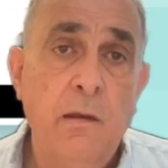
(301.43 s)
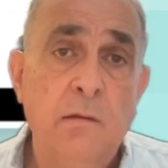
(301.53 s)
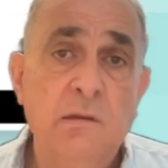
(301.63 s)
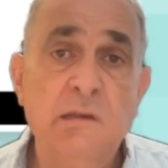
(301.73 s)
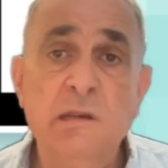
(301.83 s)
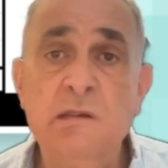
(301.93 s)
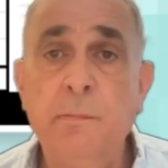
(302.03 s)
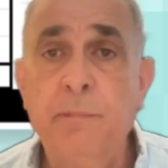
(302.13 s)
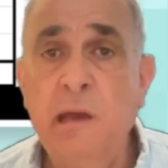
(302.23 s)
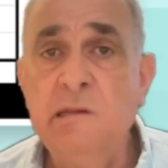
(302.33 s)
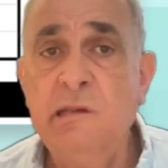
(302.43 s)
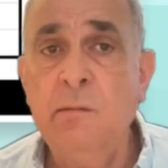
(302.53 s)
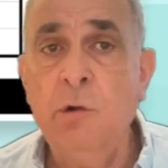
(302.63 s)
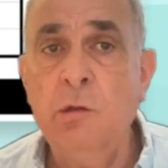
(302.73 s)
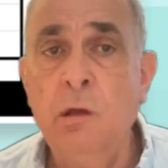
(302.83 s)
This is a pricing
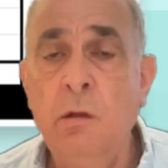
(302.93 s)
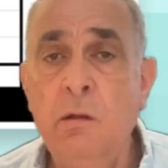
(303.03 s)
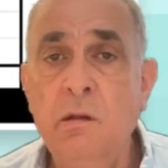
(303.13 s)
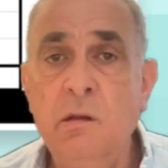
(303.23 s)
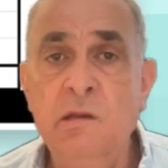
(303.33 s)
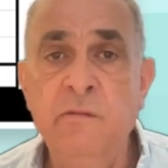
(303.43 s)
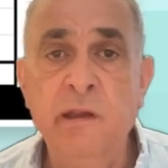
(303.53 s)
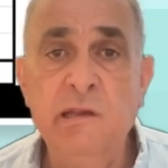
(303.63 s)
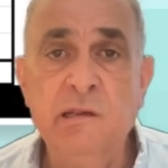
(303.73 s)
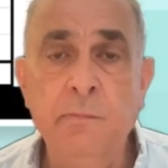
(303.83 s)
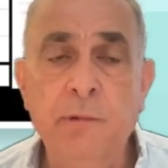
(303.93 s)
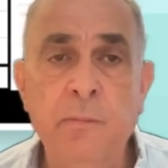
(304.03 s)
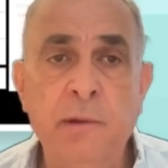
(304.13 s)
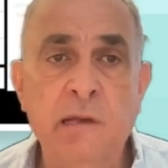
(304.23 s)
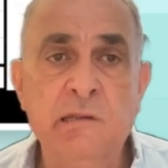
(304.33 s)
model. It's a very simple
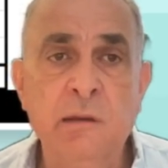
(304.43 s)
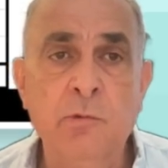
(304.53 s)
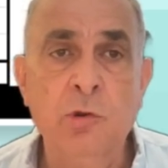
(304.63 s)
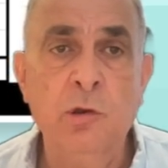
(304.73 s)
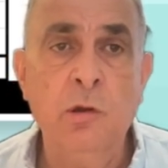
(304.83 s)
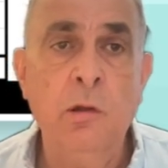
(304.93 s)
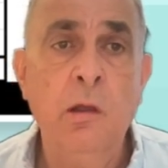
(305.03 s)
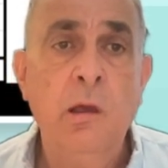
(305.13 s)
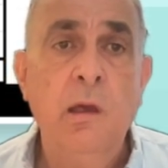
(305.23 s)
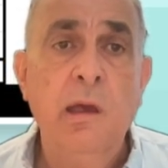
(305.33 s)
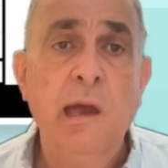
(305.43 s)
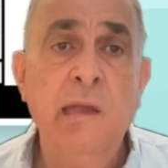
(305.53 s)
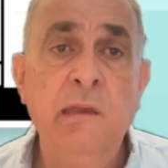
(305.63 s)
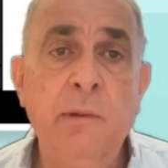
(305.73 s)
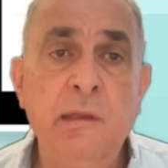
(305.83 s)
pricing model.
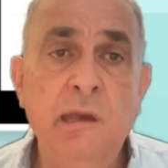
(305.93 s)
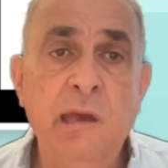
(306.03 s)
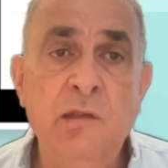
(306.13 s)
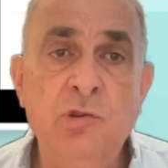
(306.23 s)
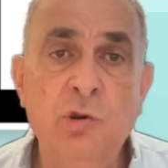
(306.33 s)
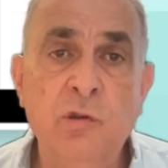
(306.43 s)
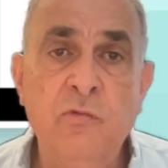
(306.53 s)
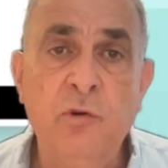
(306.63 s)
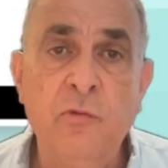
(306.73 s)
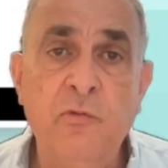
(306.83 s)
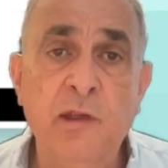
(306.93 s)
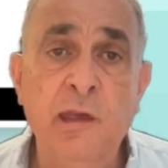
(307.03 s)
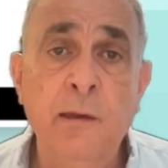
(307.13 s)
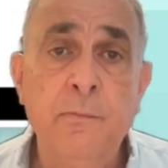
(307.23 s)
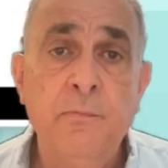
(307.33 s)
Anybody can join for free.